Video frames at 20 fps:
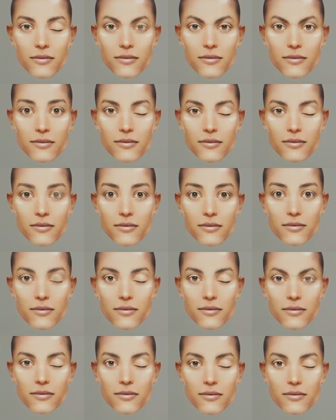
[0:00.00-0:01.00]

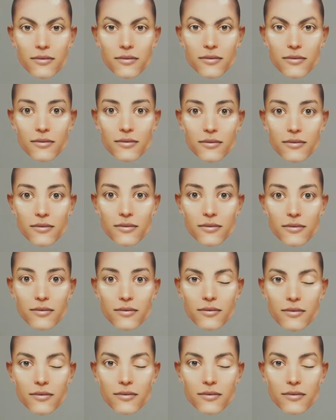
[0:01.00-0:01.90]
(silence)